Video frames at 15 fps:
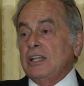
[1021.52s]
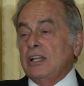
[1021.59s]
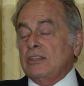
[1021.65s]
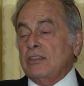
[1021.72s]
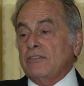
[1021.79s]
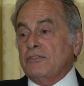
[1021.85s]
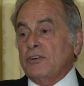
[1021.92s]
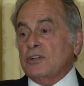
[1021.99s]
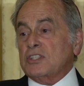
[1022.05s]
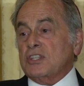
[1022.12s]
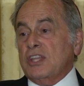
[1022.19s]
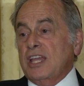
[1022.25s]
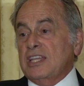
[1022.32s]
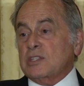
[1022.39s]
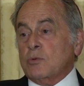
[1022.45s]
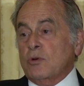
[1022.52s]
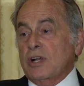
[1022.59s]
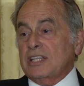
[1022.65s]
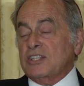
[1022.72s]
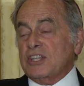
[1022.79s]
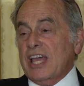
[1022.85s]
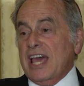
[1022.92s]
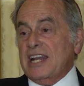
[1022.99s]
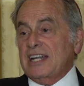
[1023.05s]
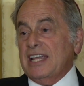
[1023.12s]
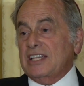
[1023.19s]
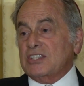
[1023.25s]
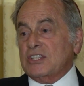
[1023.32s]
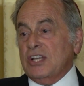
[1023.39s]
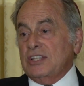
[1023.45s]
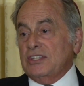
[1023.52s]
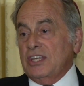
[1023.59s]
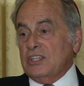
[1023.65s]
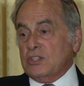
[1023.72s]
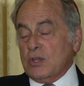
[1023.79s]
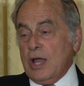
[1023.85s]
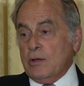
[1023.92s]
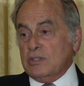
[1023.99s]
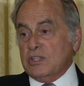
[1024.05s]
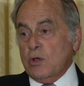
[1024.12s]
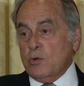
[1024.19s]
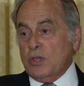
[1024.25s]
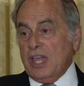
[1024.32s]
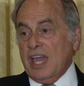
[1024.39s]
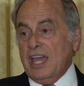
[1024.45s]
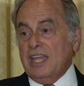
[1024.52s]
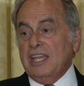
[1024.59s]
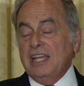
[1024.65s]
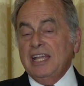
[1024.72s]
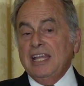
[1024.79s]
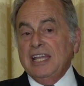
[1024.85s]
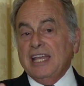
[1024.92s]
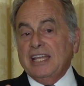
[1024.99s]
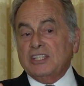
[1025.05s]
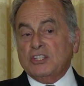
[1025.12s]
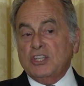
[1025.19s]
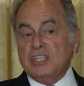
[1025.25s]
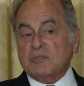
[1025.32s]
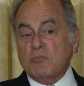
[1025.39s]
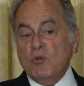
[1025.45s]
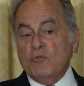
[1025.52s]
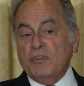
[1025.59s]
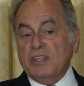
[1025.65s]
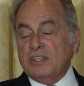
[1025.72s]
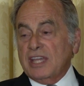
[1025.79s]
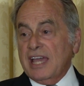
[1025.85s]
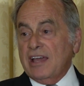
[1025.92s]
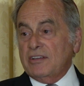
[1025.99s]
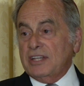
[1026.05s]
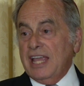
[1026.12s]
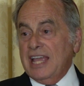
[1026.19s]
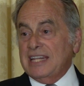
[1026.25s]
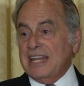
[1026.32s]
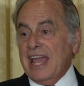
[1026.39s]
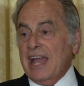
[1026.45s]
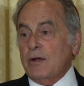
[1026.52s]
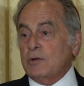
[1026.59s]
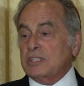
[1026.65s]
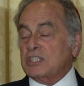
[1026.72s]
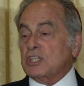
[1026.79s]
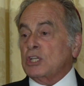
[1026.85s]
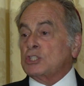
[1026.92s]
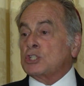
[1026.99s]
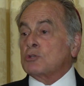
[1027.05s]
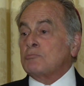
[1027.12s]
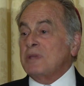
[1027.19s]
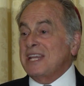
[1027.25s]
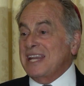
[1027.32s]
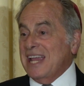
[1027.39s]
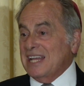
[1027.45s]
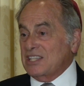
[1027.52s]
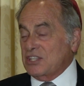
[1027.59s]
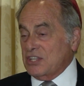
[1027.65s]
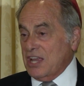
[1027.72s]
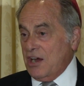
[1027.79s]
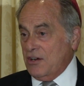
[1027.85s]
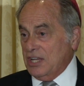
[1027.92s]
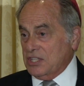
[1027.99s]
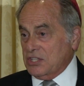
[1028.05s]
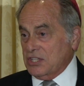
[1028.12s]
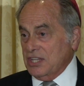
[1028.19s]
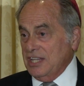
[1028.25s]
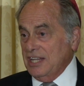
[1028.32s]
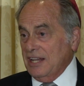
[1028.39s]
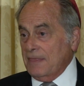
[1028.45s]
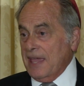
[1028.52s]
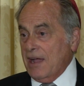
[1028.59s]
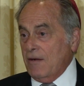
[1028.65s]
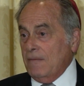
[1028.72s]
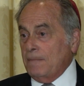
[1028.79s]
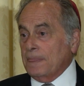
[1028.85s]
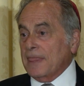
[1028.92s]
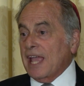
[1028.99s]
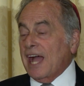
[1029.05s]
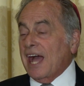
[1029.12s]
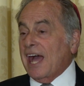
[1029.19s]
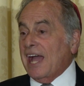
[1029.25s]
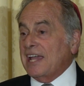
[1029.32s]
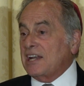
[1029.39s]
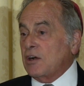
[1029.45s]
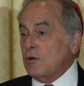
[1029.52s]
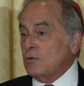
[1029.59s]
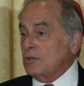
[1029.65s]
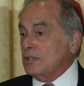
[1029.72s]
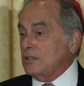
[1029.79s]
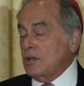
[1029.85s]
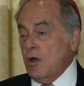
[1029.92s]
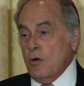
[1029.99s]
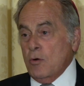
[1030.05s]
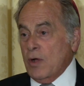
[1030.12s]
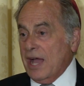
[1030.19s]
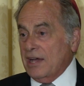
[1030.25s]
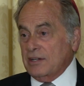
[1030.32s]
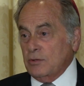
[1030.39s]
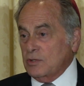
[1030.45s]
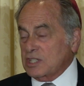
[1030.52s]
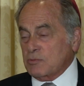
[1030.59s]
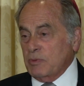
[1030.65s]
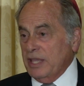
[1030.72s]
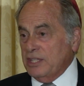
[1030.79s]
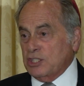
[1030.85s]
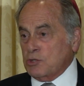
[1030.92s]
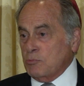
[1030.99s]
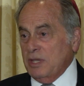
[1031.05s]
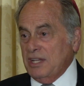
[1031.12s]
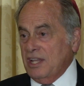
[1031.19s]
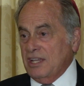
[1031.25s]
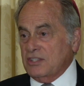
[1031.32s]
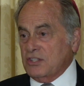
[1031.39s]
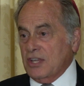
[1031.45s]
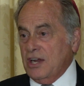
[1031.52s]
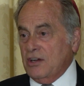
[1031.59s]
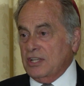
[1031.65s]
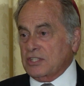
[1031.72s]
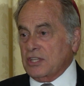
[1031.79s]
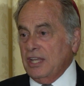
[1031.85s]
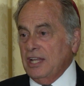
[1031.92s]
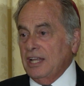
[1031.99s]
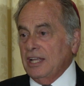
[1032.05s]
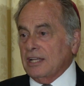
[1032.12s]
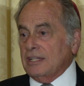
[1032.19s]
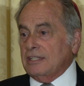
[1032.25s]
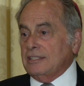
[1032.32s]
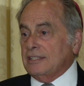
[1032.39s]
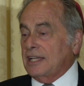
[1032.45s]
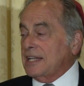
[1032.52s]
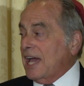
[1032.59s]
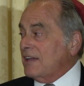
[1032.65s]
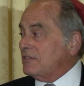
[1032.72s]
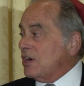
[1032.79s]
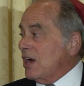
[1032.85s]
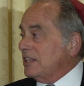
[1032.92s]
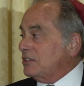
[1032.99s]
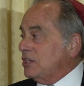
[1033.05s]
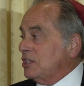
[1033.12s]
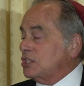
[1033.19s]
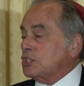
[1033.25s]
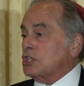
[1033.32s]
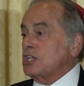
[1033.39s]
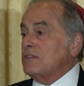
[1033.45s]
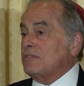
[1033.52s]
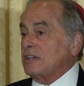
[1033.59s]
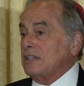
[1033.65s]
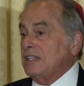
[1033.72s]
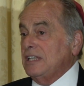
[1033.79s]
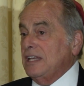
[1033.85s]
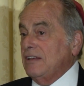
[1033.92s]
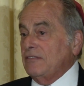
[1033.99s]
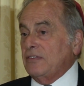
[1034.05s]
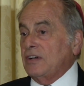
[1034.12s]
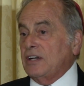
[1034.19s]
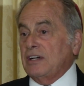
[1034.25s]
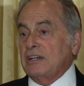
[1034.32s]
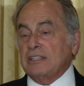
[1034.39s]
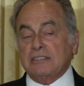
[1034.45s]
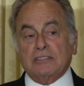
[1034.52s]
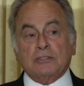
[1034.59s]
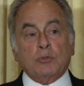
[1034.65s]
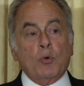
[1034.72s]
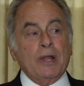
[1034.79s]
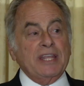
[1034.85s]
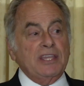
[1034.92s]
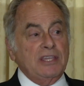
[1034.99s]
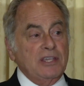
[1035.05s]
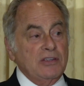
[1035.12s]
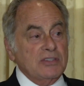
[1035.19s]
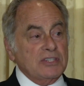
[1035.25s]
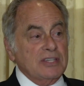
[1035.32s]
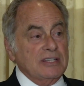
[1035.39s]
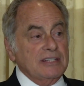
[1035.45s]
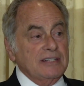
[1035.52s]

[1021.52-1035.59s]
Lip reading: The first days were on Saturday and Sunday, so I was okay. And she's moving down, and now it's Shmini Atzeres. Now, I don't know how to explain Shmini Atzeres, and I've gone to yeshiva for 20 years.